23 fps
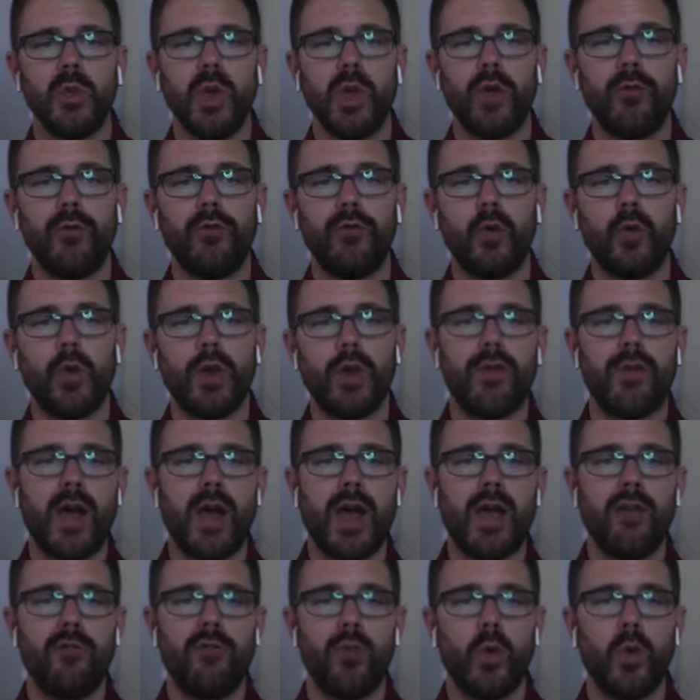we have
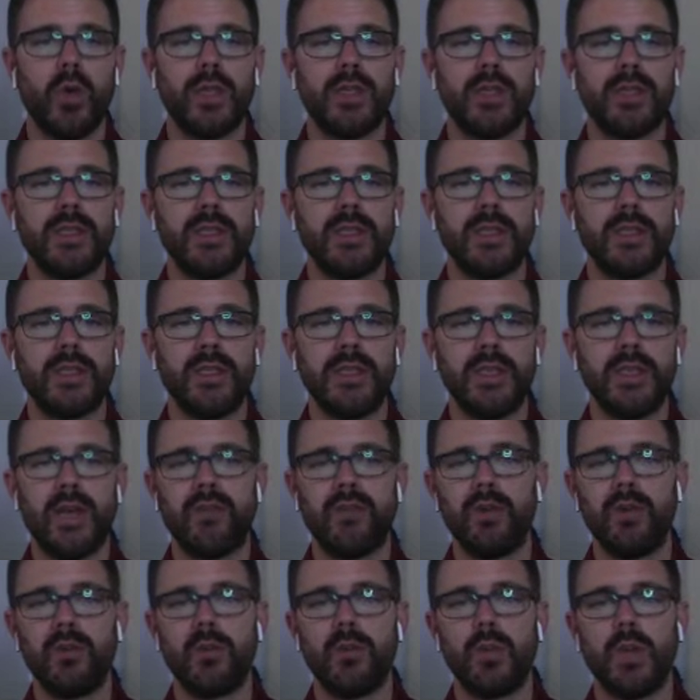
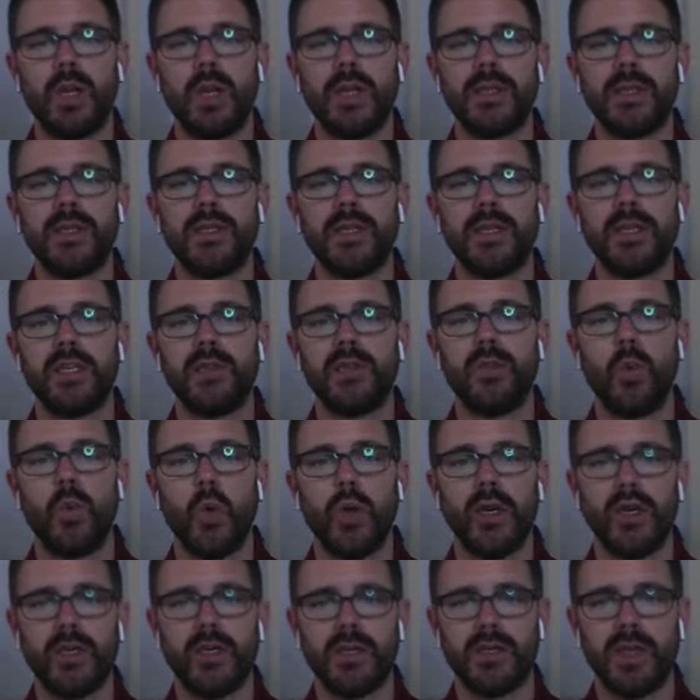45.67 plus
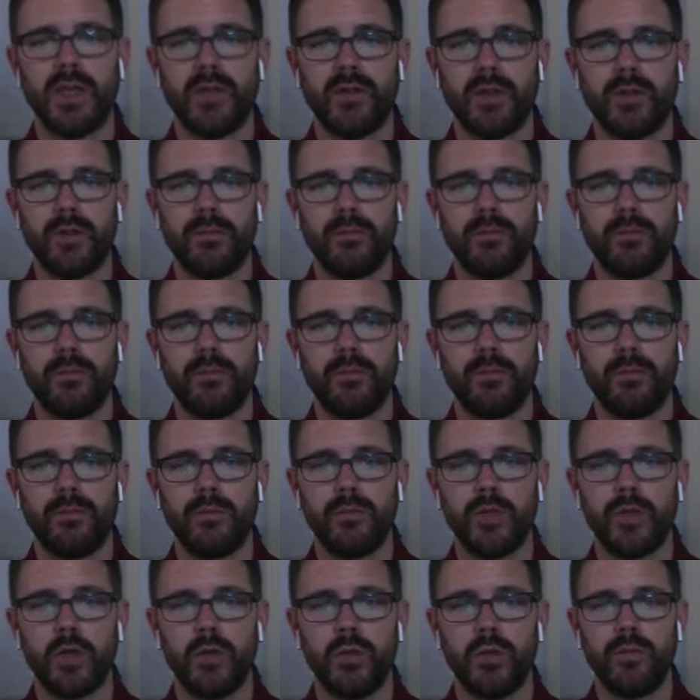6.7.
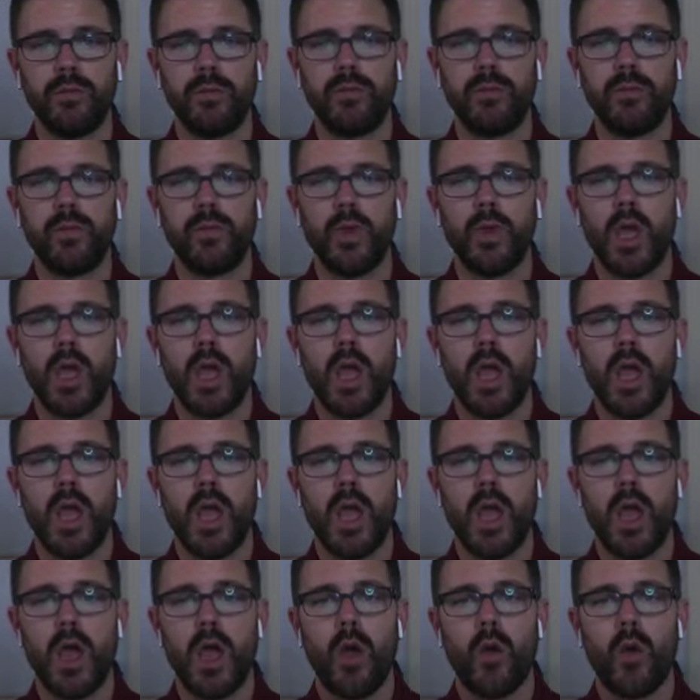So
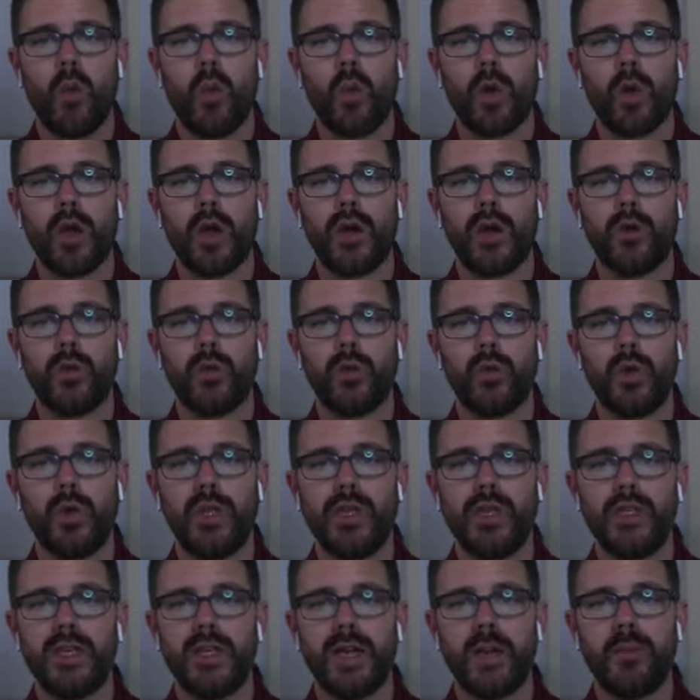we're going to
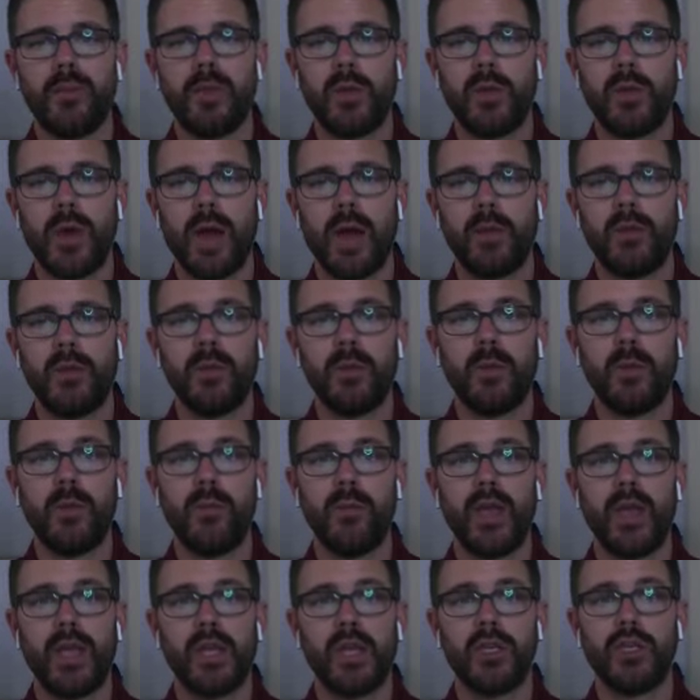reset up the problem,
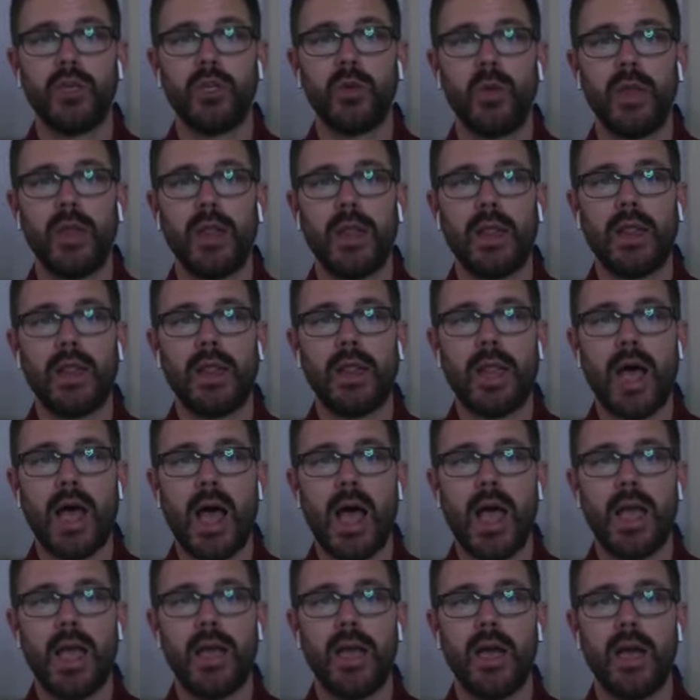making sure we
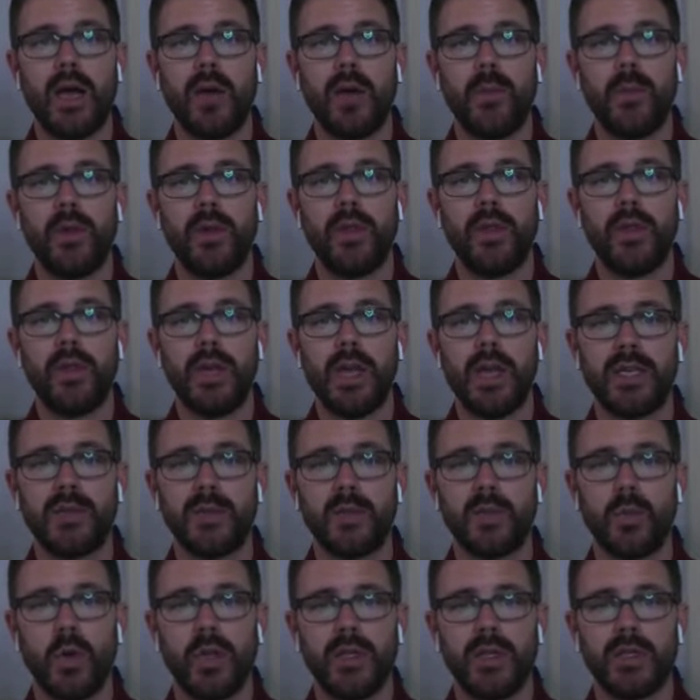line up the decimal
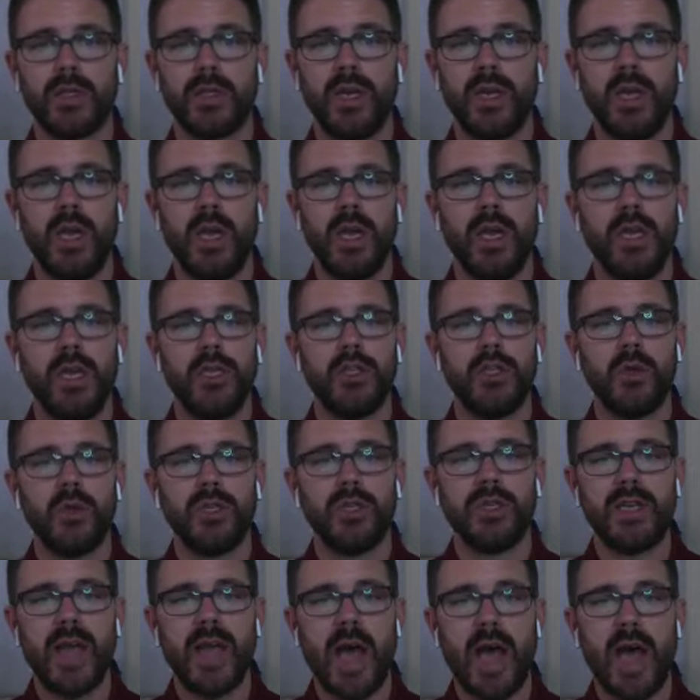points. So
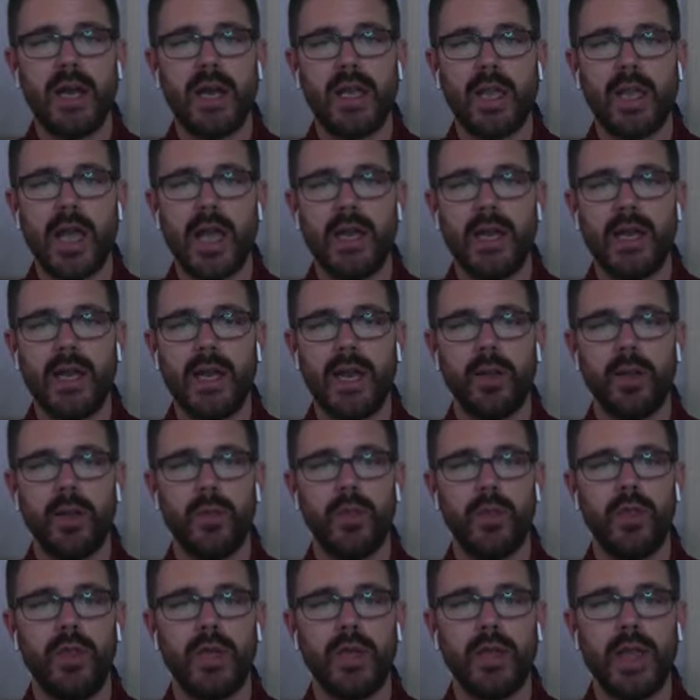it's not lining up
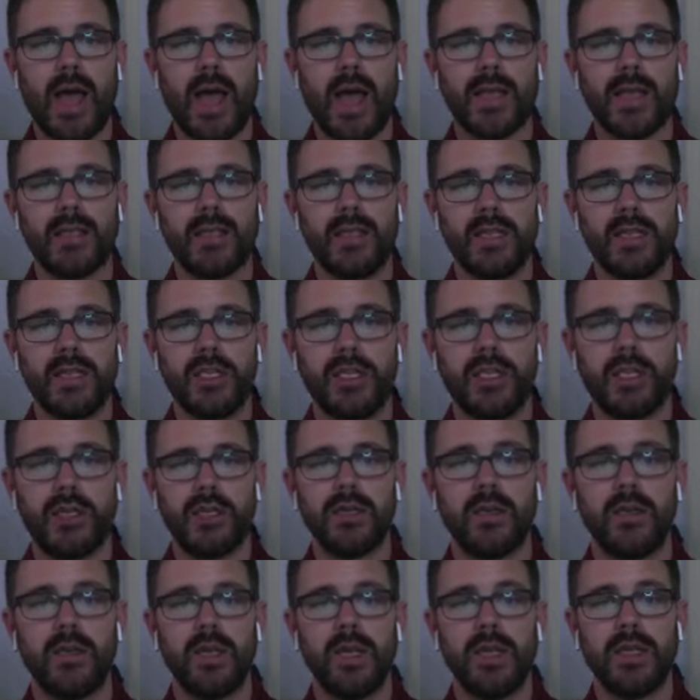the last digit,
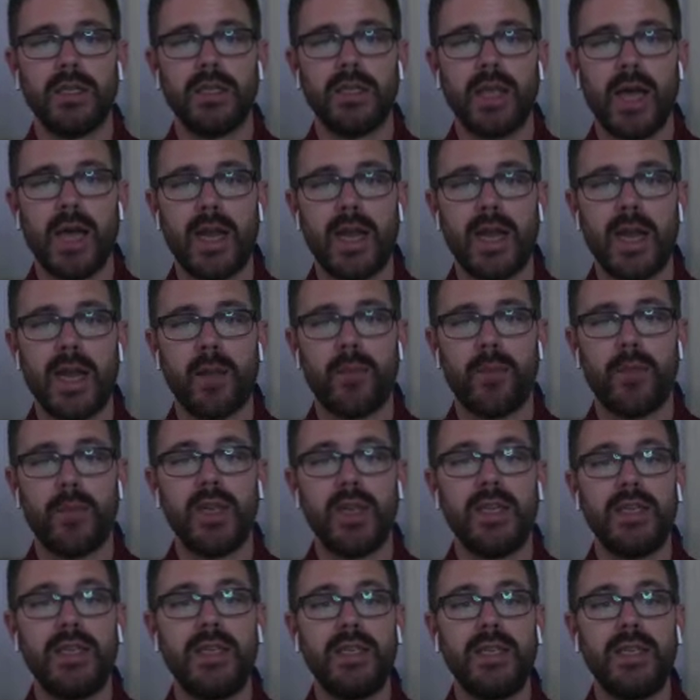it's lining up
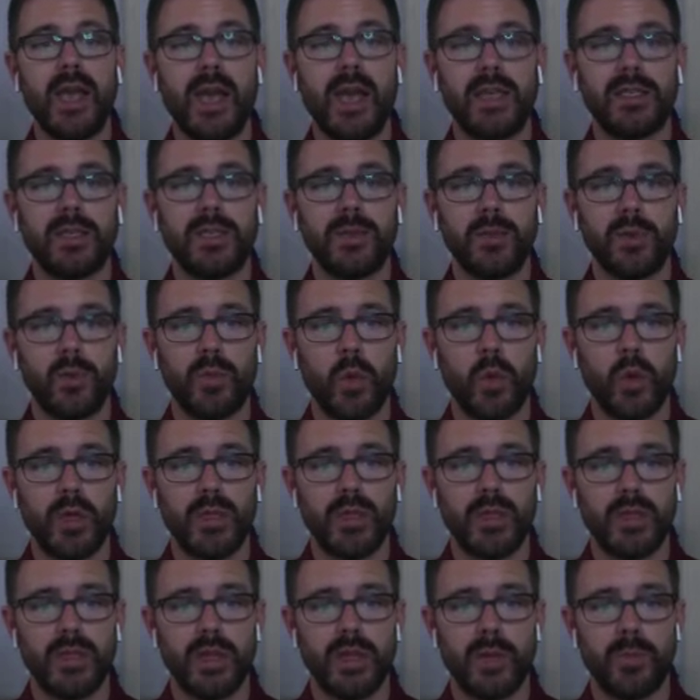the decimal points
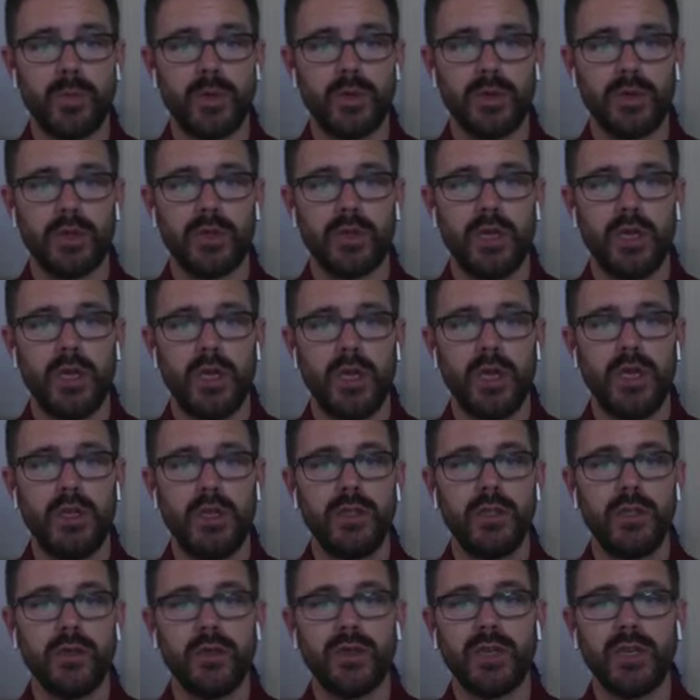in the numbers.
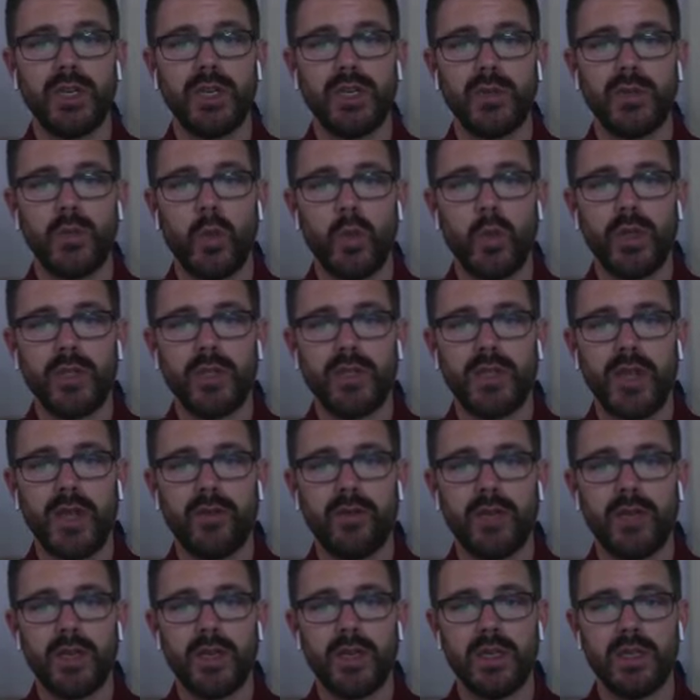So
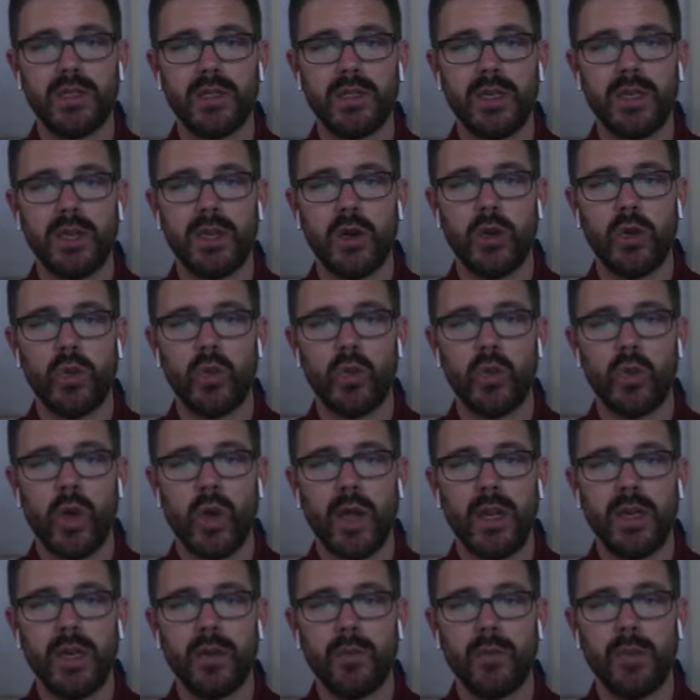6.7 is going to go
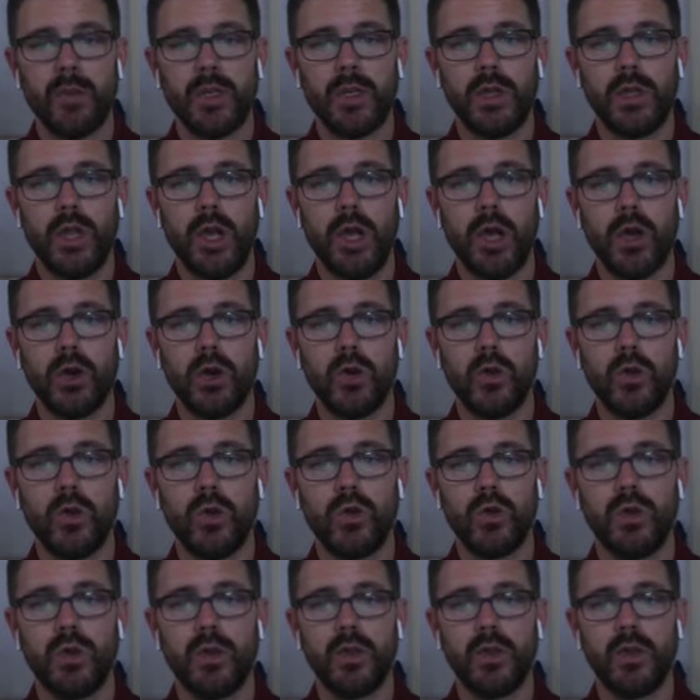right below
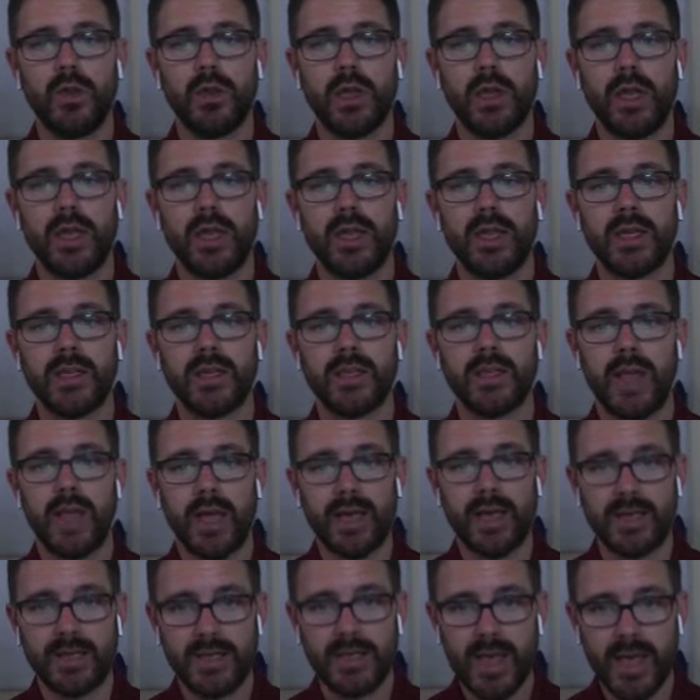like this.
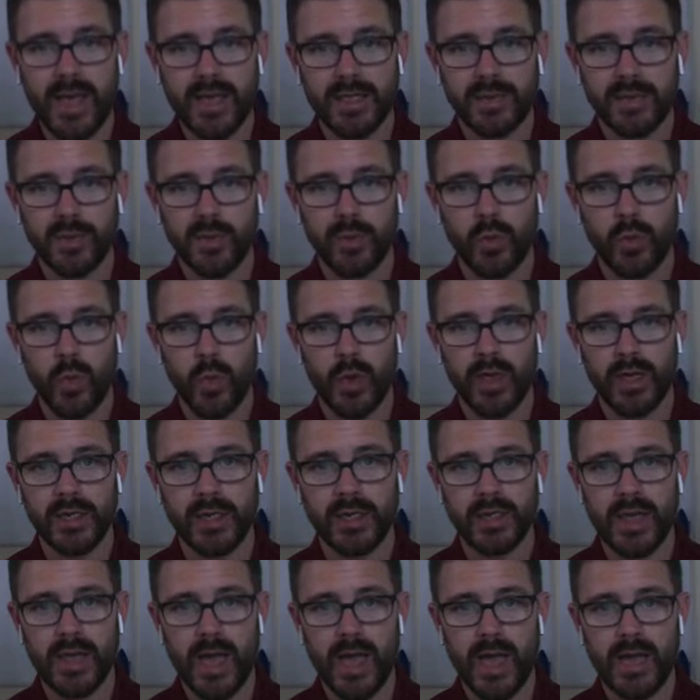That decimal point is
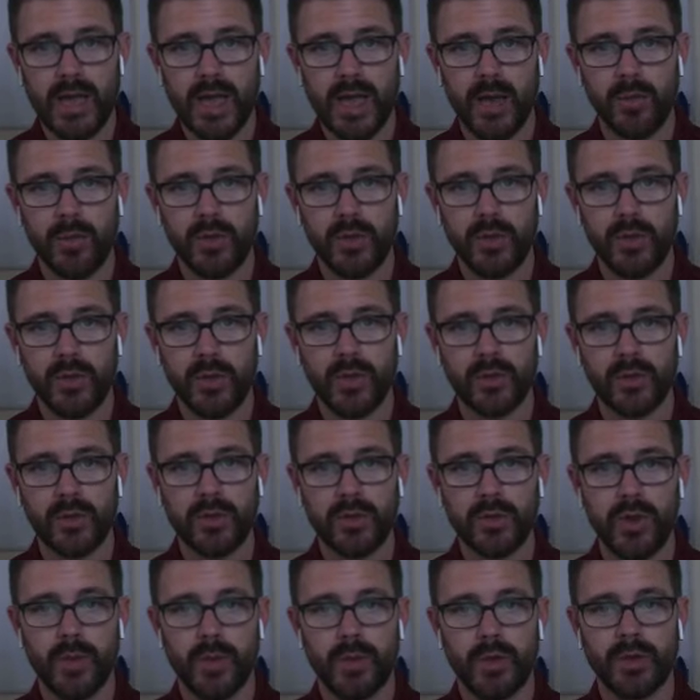lined up between those two
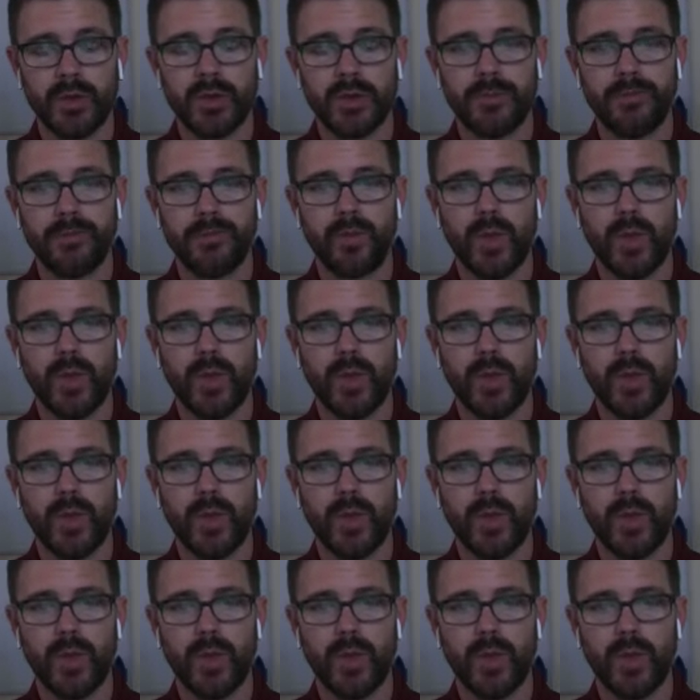numbers.